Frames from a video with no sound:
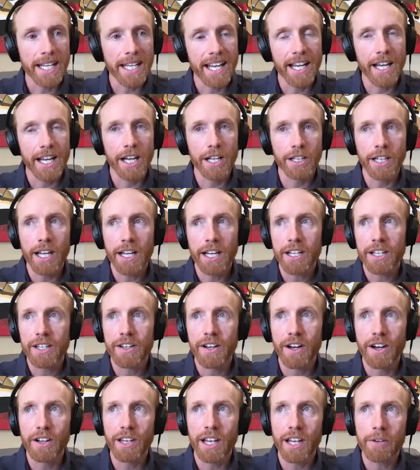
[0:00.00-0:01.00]

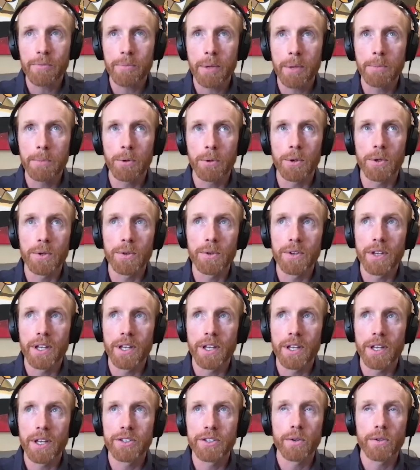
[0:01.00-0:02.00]
a lot of people
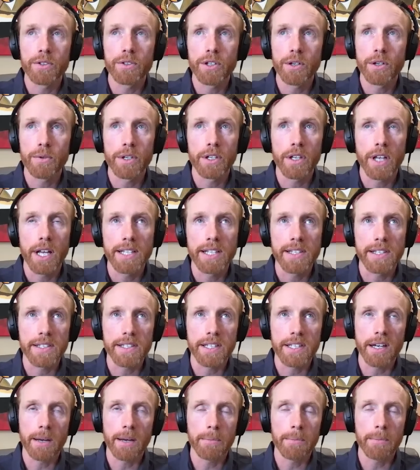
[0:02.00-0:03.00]
don't realize
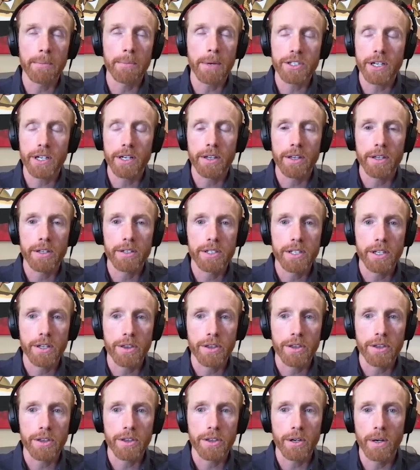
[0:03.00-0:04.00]
this, and I'm not trying
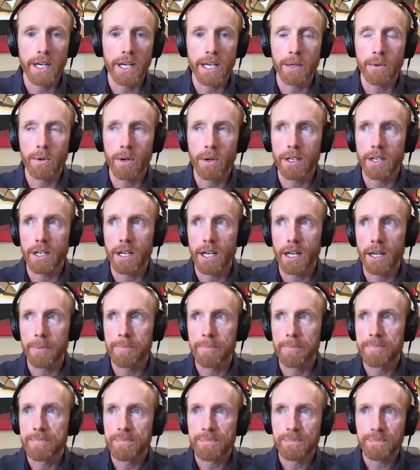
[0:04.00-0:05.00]
to throw
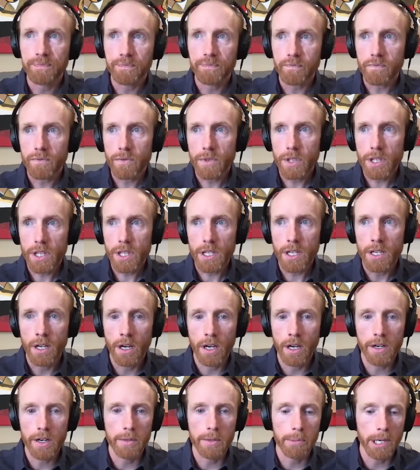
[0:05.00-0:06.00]
anyone
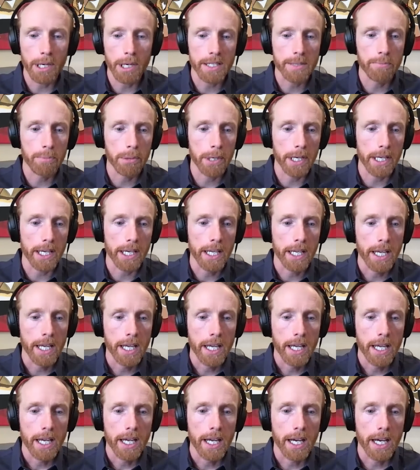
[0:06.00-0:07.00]
under the bus, but
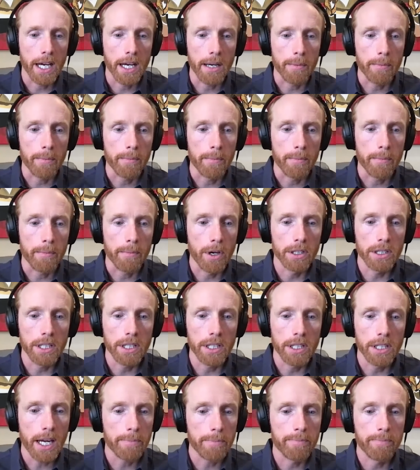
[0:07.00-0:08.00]
a
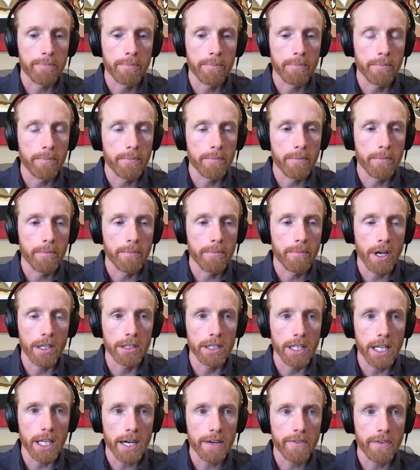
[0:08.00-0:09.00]
lot
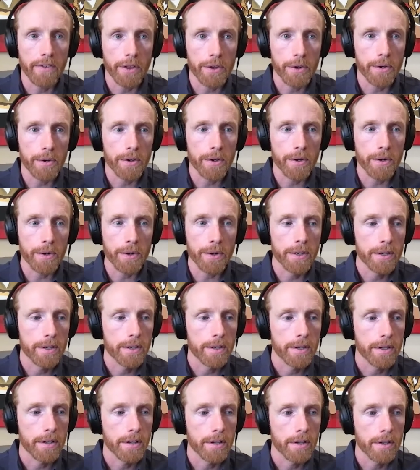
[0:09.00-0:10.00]
of other,
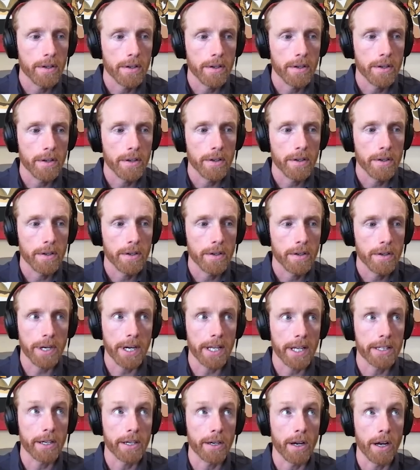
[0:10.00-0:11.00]
let's just put
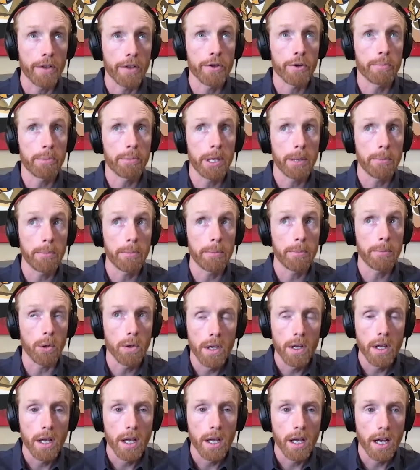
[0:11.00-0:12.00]
it out there, other
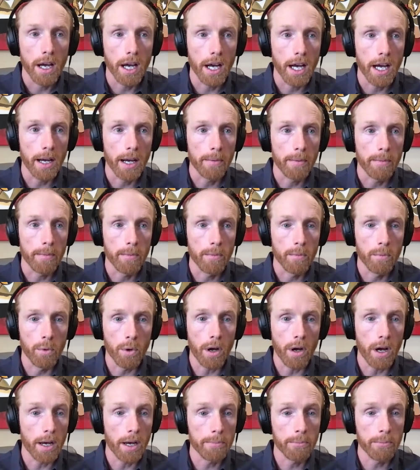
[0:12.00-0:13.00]
people
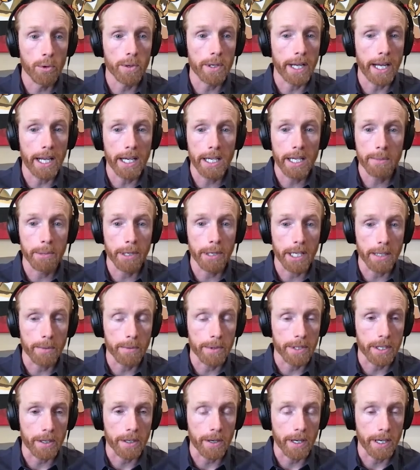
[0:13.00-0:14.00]
will onboard anybody
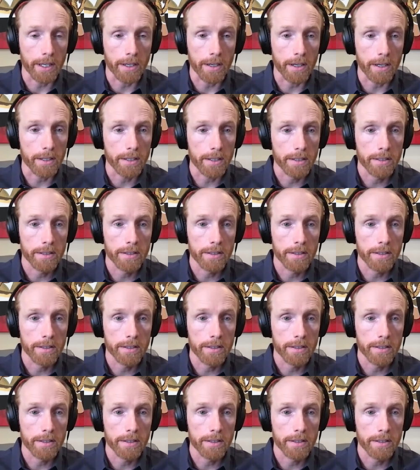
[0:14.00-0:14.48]
with a credit card.